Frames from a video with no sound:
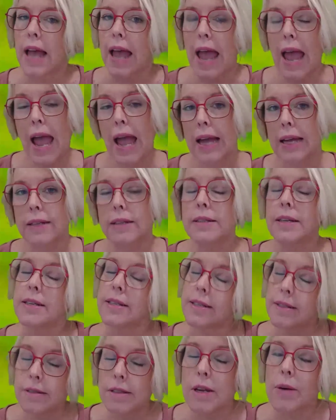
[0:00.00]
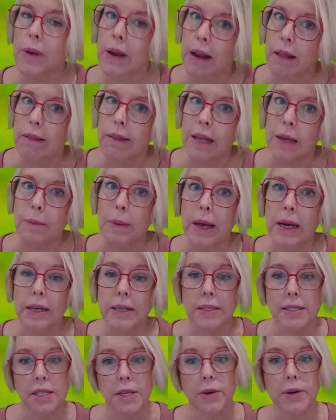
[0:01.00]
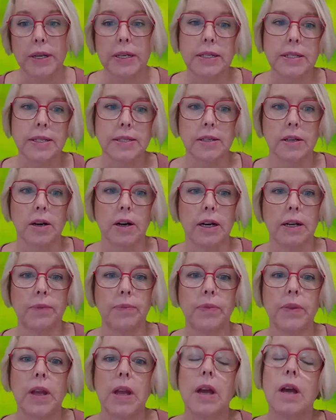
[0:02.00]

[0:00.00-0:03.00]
and he doesn't know anything about interior design.